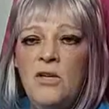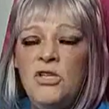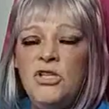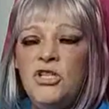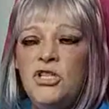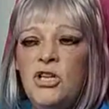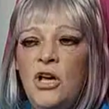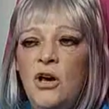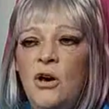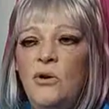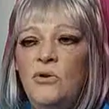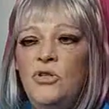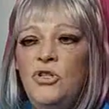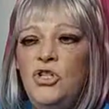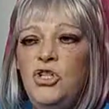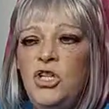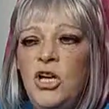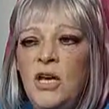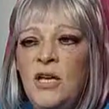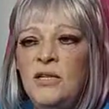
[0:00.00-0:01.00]
So,
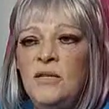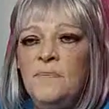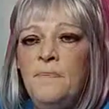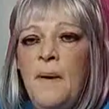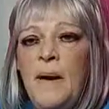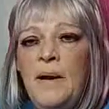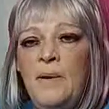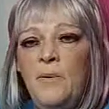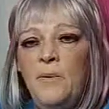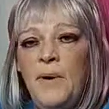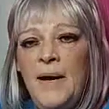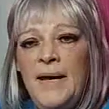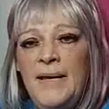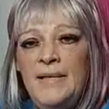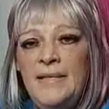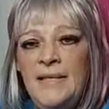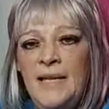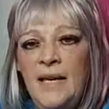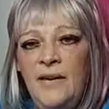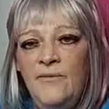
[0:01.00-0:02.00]
just by
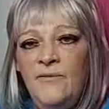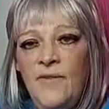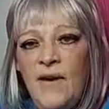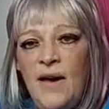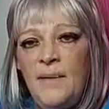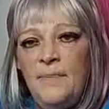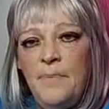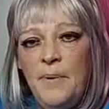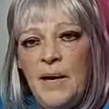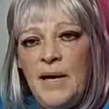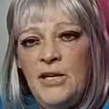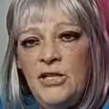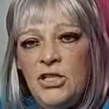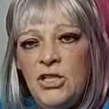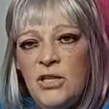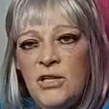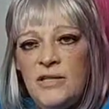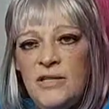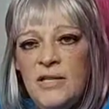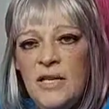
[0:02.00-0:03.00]
raising
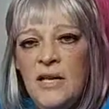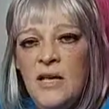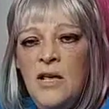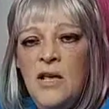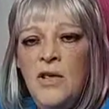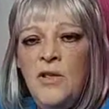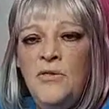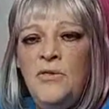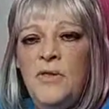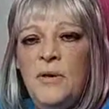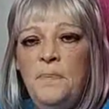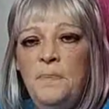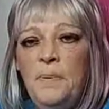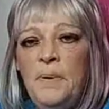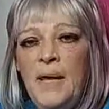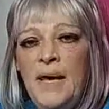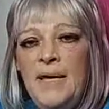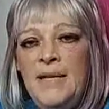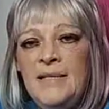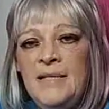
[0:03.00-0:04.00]
vibrations, the
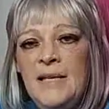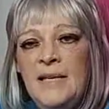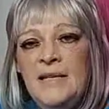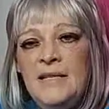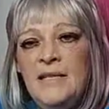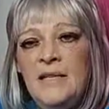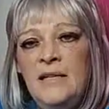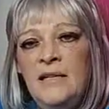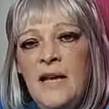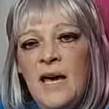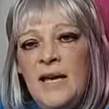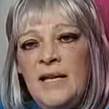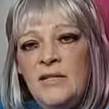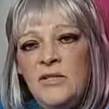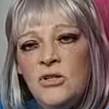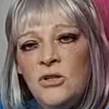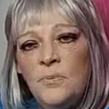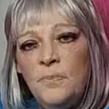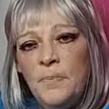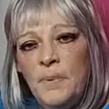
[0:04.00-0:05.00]
place is a
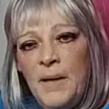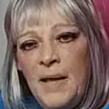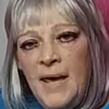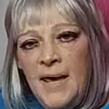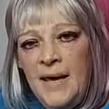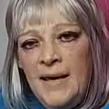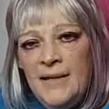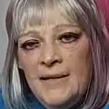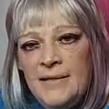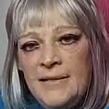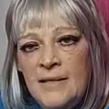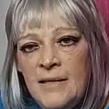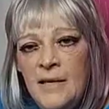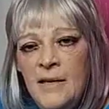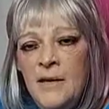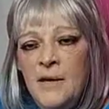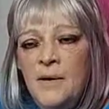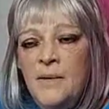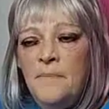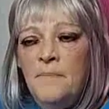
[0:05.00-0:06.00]
nicer place
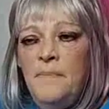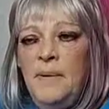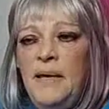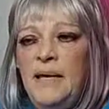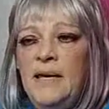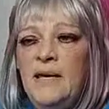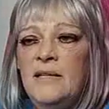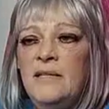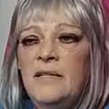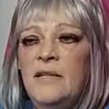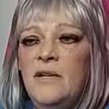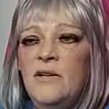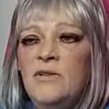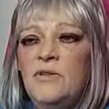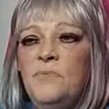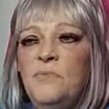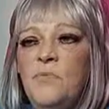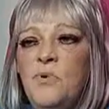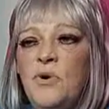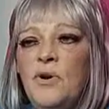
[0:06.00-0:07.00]
because
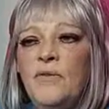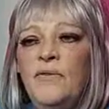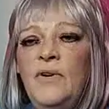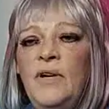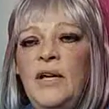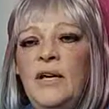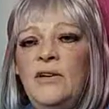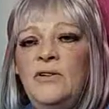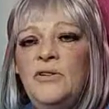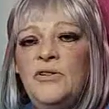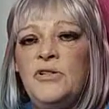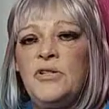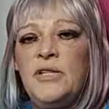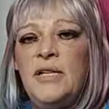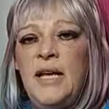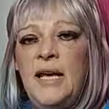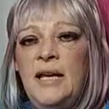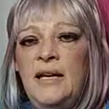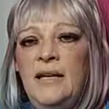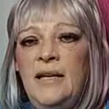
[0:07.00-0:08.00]
there's more of an
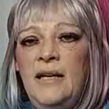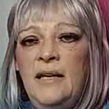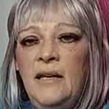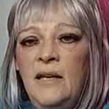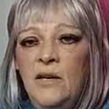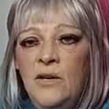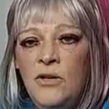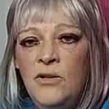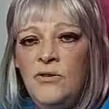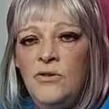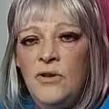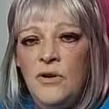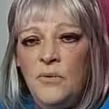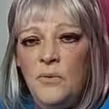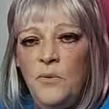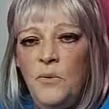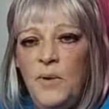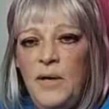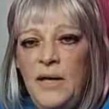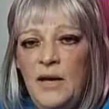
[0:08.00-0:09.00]
understanding
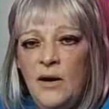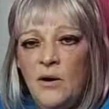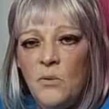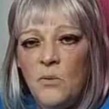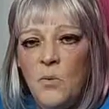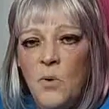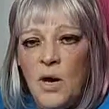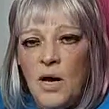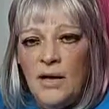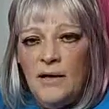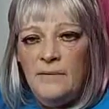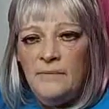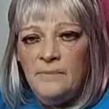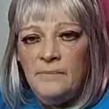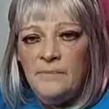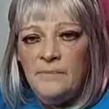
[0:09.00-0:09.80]
that we are one.